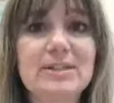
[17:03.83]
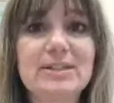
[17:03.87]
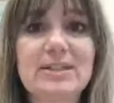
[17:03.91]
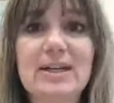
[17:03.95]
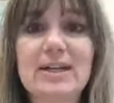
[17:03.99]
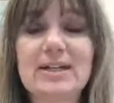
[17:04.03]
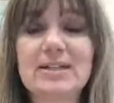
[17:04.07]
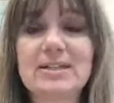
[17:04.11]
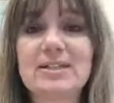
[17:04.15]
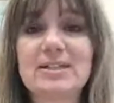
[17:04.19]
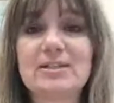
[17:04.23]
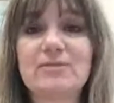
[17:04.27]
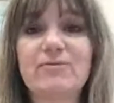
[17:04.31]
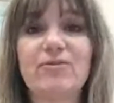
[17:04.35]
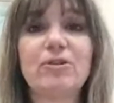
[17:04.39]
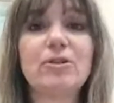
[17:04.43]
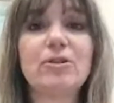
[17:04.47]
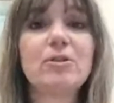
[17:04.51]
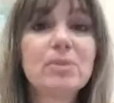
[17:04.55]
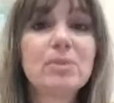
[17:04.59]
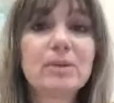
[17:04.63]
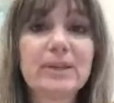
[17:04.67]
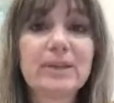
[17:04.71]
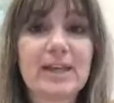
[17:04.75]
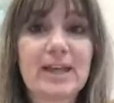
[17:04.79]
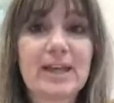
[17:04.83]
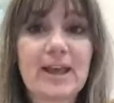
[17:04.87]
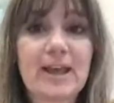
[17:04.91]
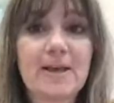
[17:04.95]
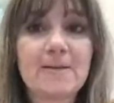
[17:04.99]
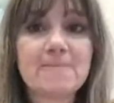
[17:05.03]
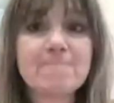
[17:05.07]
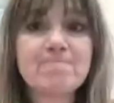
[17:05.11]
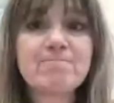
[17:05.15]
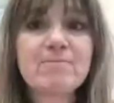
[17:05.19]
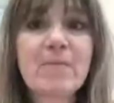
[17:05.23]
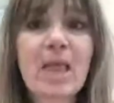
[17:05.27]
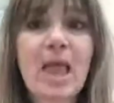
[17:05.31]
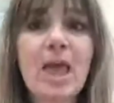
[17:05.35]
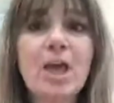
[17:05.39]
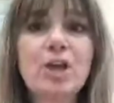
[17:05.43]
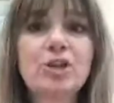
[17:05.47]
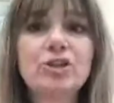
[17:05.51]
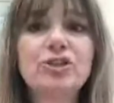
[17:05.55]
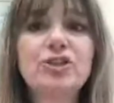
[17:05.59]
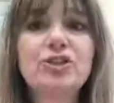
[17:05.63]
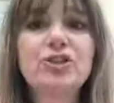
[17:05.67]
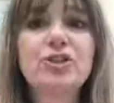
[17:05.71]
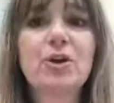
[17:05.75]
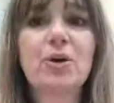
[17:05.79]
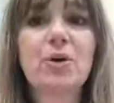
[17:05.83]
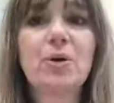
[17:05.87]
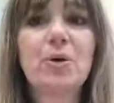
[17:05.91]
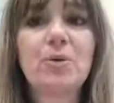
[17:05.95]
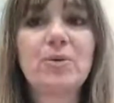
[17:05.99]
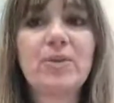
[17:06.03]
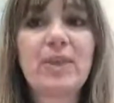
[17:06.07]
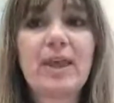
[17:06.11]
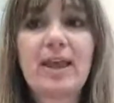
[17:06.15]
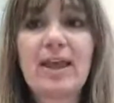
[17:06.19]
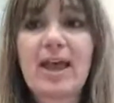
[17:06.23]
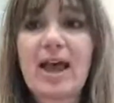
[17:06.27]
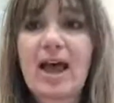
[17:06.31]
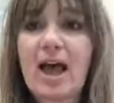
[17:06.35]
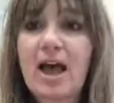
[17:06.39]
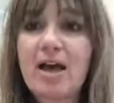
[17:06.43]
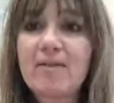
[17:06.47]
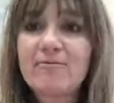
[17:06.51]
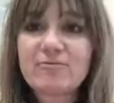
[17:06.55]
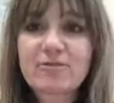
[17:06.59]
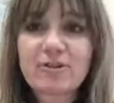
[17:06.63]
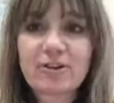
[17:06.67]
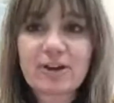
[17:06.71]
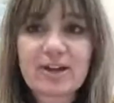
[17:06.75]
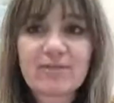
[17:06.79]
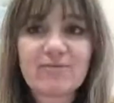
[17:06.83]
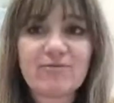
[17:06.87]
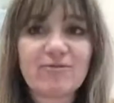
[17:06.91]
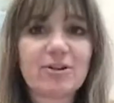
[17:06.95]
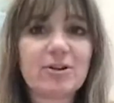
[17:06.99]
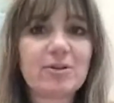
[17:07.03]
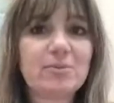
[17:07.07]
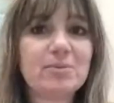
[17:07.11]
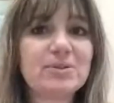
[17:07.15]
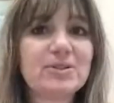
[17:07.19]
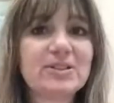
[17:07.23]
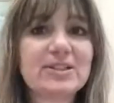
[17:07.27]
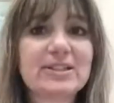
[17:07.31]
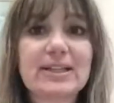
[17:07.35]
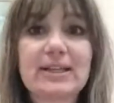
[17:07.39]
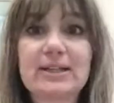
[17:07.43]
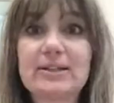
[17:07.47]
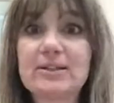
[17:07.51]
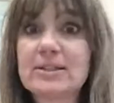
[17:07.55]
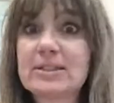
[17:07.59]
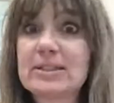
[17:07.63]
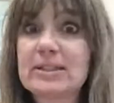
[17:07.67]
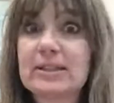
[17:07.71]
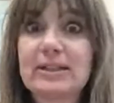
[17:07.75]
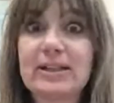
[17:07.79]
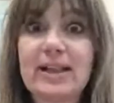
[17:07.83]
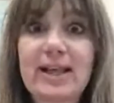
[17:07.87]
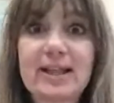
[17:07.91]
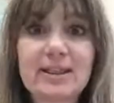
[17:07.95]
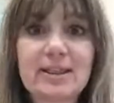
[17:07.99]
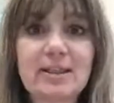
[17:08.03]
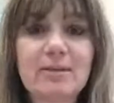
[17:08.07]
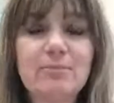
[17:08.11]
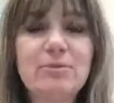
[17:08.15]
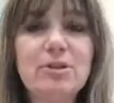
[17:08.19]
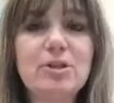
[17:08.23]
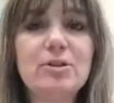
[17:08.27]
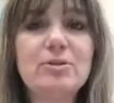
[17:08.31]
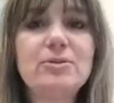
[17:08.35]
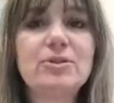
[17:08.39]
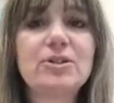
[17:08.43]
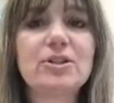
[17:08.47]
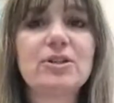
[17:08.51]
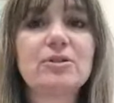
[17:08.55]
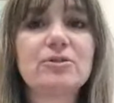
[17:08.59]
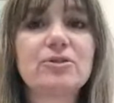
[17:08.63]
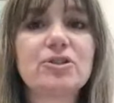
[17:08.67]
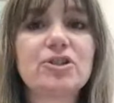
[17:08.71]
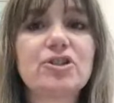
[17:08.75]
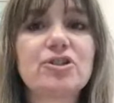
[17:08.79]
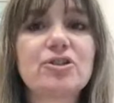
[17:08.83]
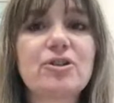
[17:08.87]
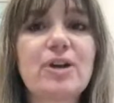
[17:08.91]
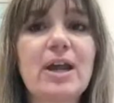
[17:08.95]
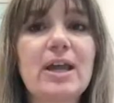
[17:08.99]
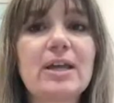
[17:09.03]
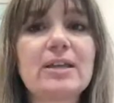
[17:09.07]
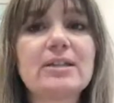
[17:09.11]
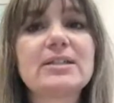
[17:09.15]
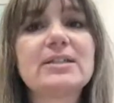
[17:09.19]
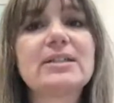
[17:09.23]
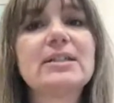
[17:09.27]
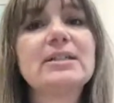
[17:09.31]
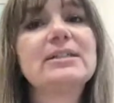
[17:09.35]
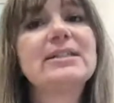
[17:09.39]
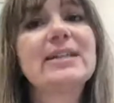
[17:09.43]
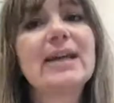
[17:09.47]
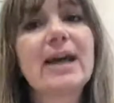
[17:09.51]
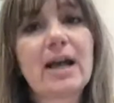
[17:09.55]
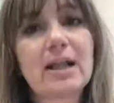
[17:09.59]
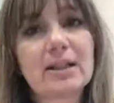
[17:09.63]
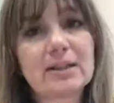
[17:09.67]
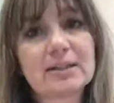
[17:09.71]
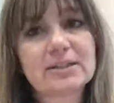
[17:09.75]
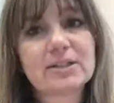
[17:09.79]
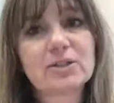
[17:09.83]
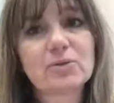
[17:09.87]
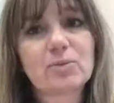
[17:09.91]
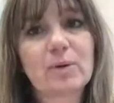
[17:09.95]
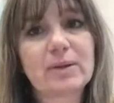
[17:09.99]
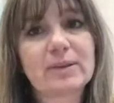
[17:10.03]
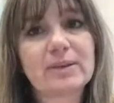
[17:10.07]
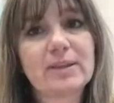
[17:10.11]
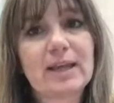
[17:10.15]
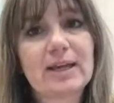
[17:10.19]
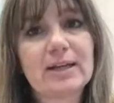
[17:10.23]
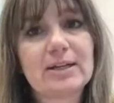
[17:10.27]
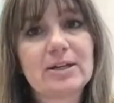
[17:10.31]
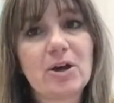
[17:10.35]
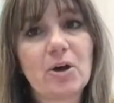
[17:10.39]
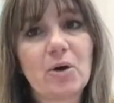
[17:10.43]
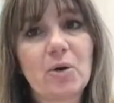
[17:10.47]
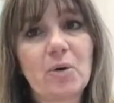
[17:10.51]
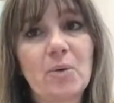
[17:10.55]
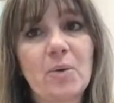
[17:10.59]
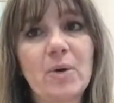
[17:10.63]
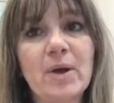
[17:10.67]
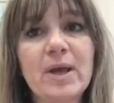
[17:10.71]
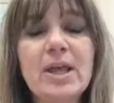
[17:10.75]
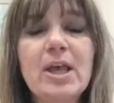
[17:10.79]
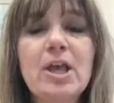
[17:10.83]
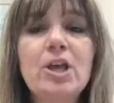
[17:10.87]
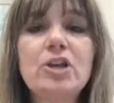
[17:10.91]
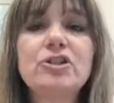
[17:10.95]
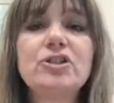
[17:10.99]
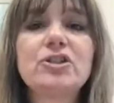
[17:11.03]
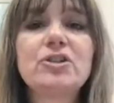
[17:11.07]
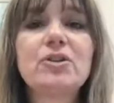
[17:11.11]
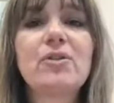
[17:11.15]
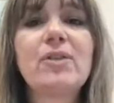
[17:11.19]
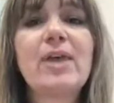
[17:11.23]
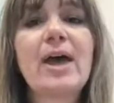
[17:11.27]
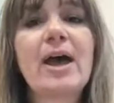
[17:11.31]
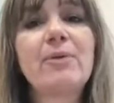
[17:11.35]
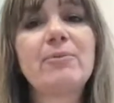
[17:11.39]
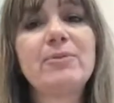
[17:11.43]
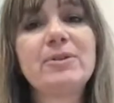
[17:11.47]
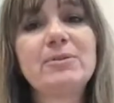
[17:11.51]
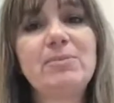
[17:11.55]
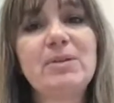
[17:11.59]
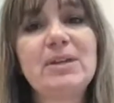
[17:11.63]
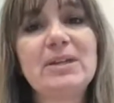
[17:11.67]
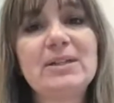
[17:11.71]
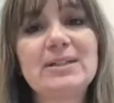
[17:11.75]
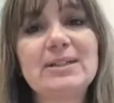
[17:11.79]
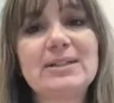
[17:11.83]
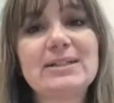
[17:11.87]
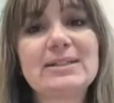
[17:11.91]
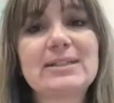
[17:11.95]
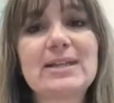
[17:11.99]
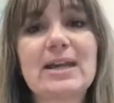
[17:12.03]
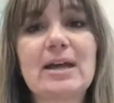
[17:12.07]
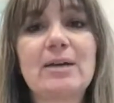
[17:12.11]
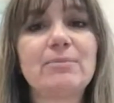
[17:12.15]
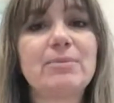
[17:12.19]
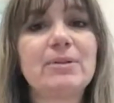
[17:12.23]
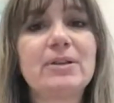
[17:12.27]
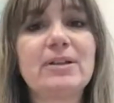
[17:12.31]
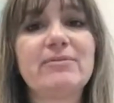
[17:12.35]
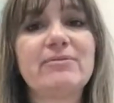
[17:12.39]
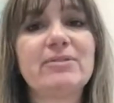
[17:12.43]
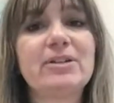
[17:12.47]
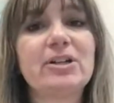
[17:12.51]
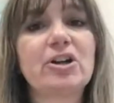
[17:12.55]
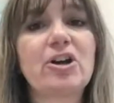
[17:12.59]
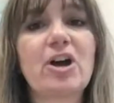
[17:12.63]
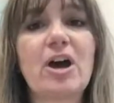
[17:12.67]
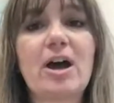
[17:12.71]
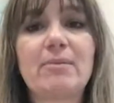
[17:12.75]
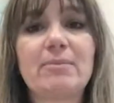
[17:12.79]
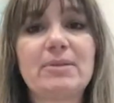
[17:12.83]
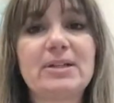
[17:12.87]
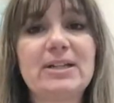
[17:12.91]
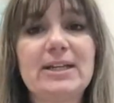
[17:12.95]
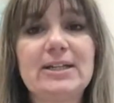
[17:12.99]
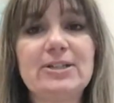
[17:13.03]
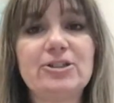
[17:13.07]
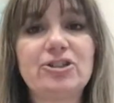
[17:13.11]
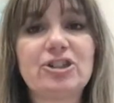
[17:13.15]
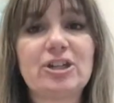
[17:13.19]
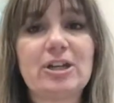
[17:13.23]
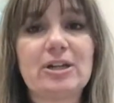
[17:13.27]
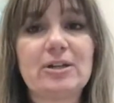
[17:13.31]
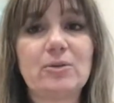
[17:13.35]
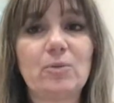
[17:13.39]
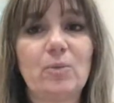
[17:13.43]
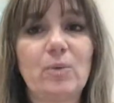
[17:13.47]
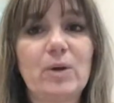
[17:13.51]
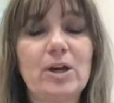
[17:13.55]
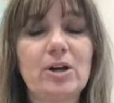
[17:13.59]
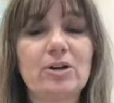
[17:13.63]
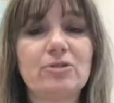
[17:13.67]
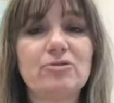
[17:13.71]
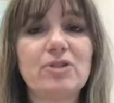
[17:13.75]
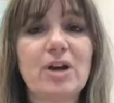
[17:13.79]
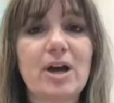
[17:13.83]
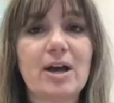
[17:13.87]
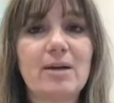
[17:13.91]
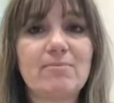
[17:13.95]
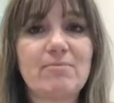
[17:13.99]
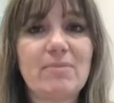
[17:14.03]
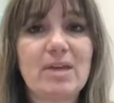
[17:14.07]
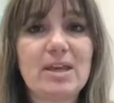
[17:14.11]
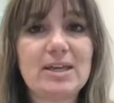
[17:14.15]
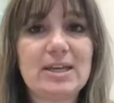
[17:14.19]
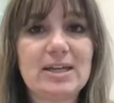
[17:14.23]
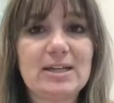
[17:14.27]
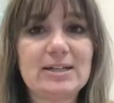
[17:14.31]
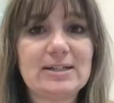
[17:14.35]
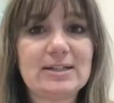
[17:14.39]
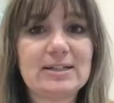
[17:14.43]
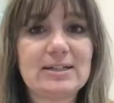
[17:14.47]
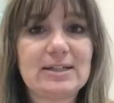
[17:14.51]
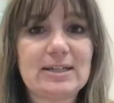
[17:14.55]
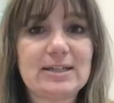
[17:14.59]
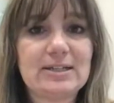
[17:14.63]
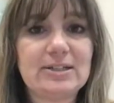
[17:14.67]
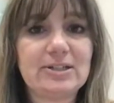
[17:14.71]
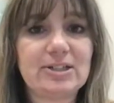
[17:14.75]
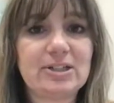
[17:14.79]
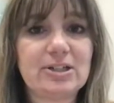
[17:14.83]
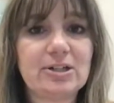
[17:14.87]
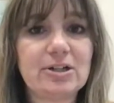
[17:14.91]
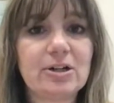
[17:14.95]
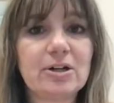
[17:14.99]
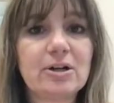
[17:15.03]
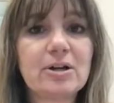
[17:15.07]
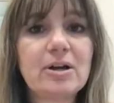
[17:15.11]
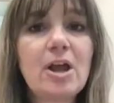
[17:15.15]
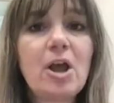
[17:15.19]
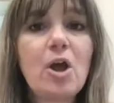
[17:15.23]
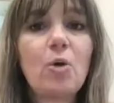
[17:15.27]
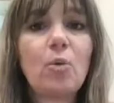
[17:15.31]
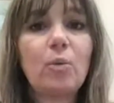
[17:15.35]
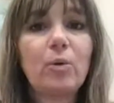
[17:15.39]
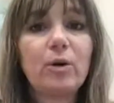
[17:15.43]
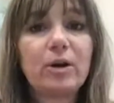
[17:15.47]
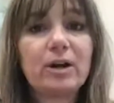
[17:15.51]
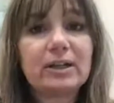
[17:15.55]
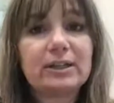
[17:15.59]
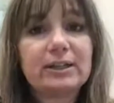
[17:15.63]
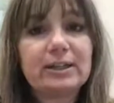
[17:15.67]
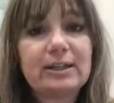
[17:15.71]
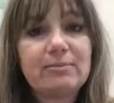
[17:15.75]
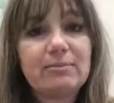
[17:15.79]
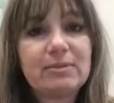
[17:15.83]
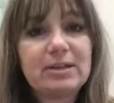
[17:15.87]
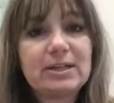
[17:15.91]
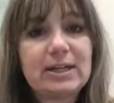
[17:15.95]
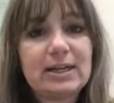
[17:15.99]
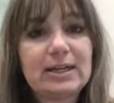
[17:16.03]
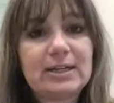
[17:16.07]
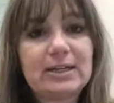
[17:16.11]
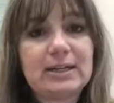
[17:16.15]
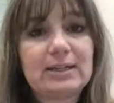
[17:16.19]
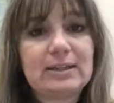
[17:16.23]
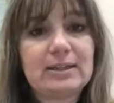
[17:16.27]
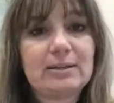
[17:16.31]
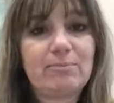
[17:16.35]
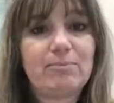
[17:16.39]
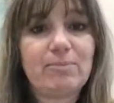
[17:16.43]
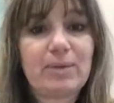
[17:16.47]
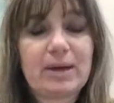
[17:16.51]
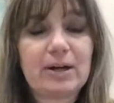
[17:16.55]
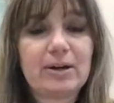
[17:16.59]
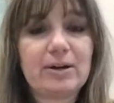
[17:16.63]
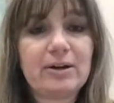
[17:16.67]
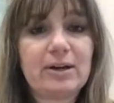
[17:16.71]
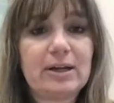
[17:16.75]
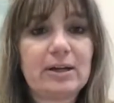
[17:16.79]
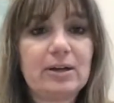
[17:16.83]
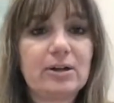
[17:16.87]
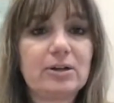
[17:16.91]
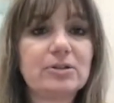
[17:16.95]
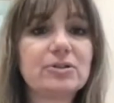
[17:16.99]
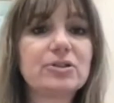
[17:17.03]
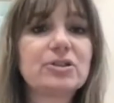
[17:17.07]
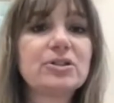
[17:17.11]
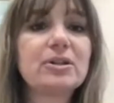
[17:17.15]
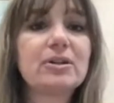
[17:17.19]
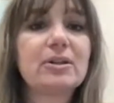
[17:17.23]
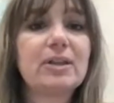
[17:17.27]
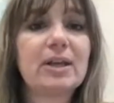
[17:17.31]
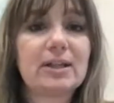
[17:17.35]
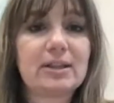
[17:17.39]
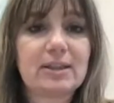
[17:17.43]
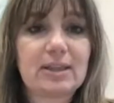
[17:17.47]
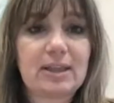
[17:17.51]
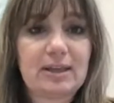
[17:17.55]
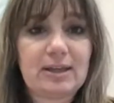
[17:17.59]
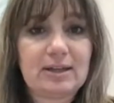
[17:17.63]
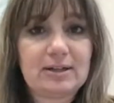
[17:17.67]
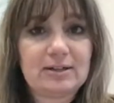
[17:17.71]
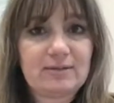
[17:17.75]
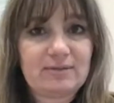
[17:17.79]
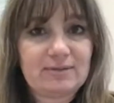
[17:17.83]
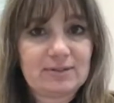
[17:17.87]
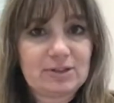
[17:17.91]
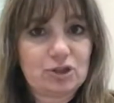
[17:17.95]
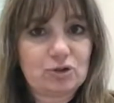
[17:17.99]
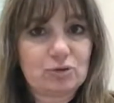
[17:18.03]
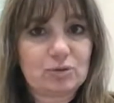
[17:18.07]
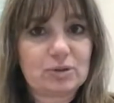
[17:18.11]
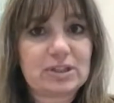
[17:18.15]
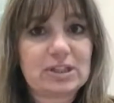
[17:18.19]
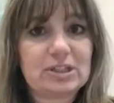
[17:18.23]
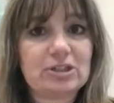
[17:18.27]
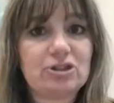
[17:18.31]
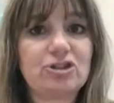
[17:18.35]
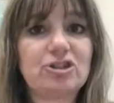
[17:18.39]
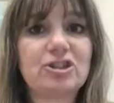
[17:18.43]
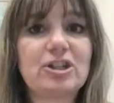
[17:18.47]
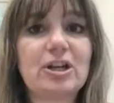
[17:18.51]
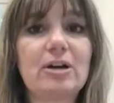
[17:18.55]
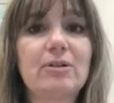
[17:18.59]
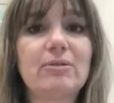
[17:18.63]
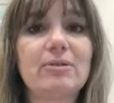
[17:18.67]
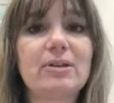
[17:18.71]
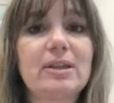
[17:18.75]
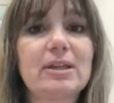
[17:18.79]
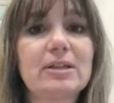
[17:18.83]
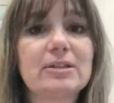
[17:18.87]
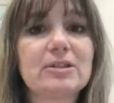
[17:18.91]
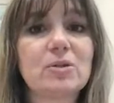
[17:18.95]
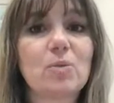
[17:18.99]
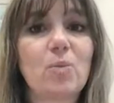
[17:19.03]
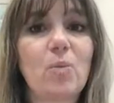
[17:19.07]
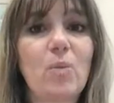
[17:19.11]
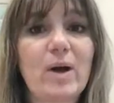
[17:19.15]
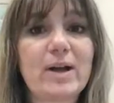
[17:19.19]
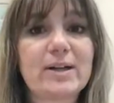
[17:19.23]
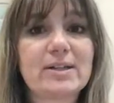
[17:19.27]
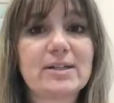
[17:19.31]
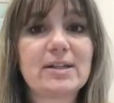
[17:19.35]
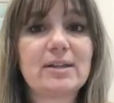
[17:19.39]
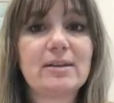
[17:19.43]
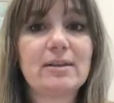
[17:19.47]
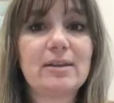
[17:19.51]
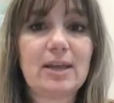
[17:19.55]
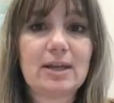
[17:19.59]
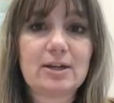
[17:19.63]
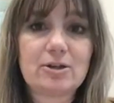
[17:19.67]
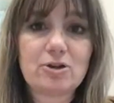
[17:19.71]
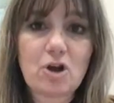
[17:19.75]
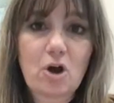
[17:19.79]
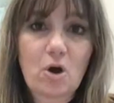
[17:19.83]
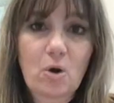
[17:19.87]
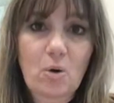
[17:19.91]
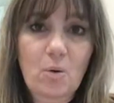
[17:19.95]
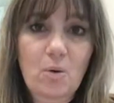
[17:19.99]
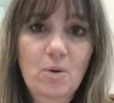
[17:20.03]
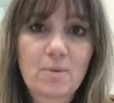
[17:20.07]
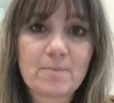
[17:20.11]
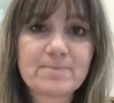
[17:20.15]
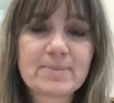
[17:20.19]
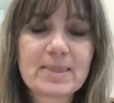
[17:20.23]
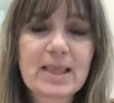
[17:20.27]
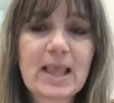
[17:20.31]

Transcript: test verbally. So they have great verbal skills. Let them use their strengths to tell us what they know. So that would be an example of an accommodation. We are not making it easier. We're eliminating the barrier so that the individual can share with us what they know.